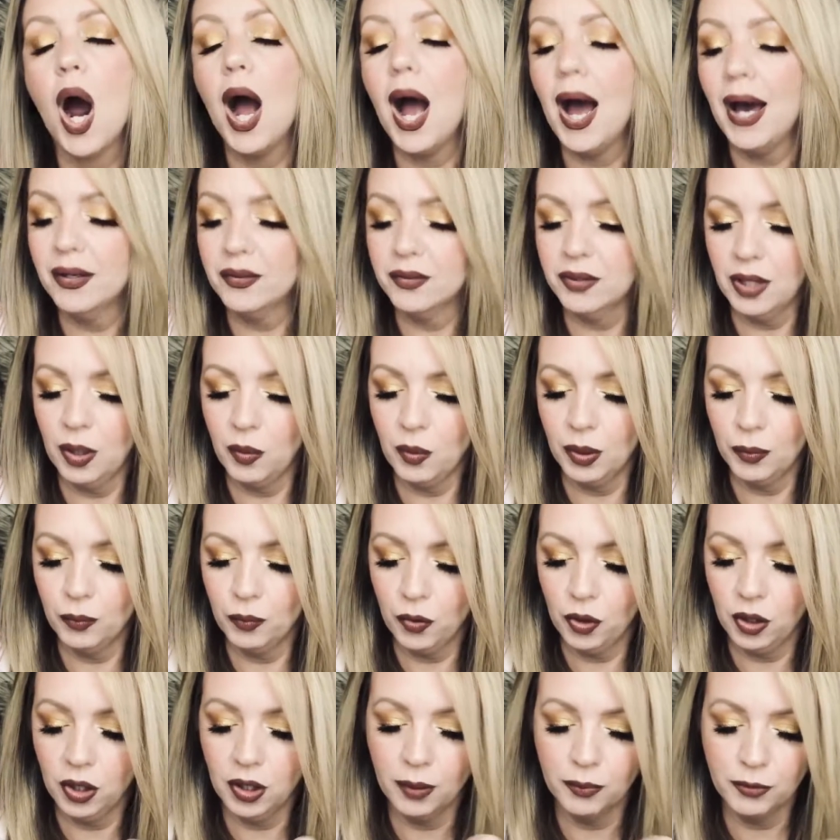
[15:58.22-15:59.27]
I don't know what
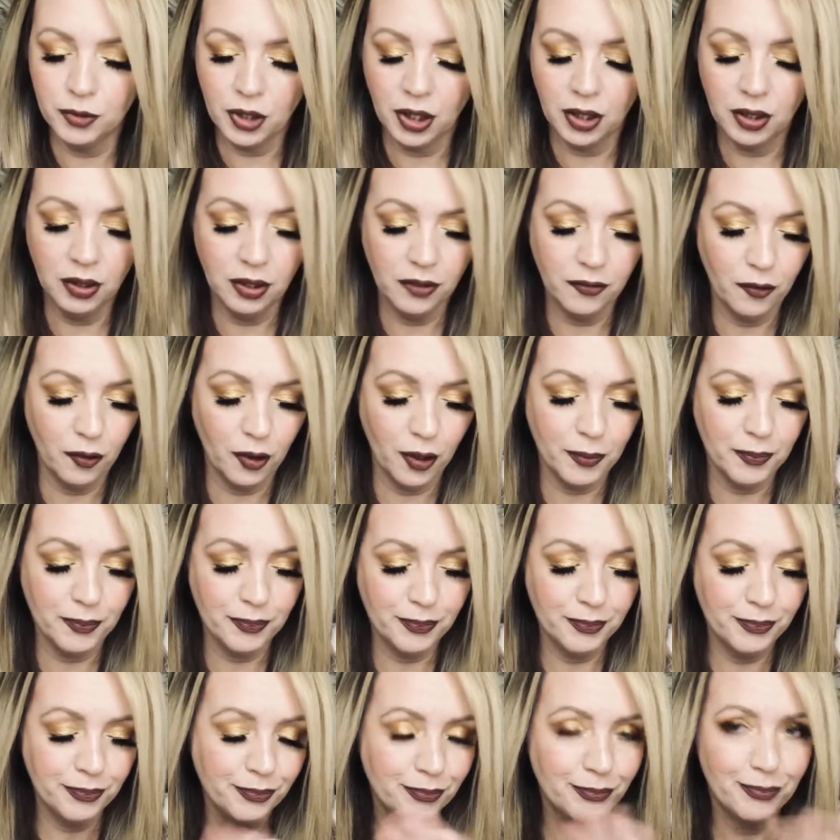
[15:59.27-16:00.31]
word I'm trying to look for.
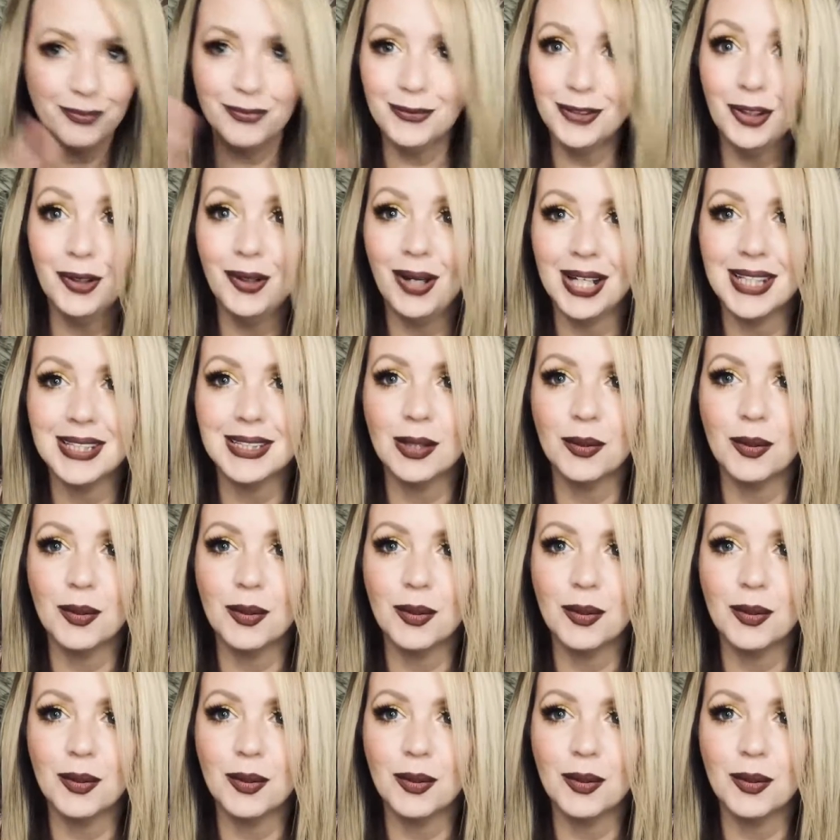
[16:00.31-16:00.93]
You guys